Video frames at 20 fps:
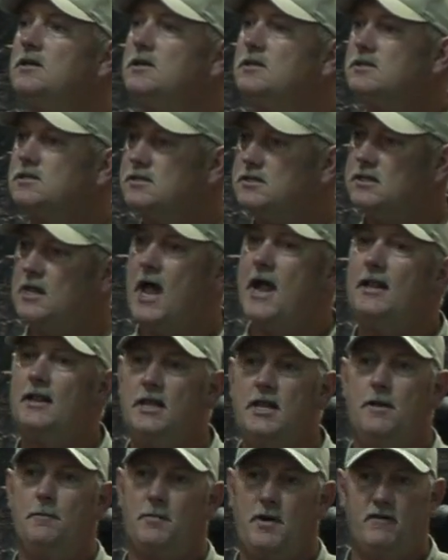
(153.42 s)

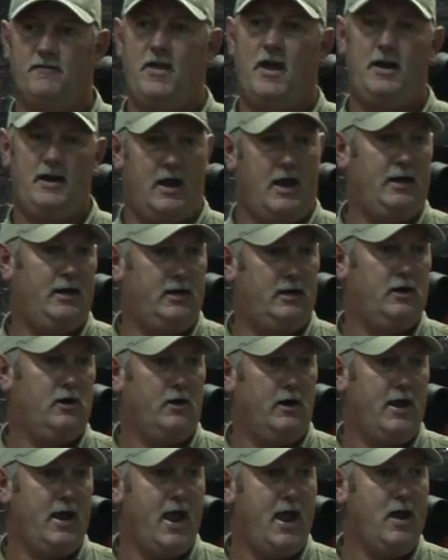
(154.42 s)
slightly above that
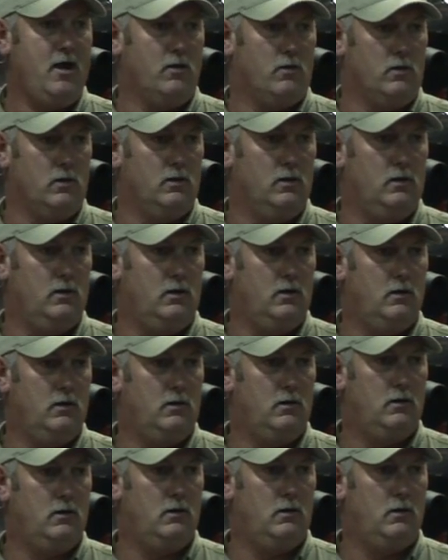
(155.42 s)
90-degree angle.
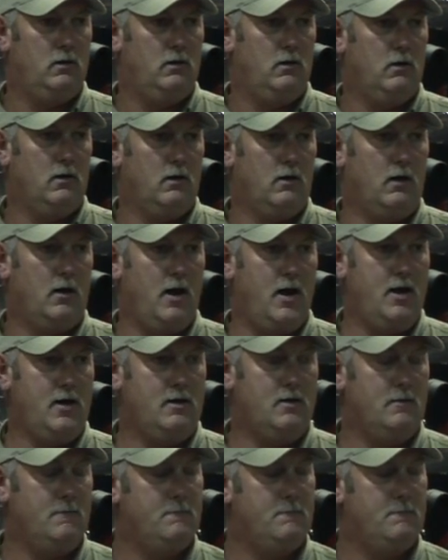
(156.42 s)
All right?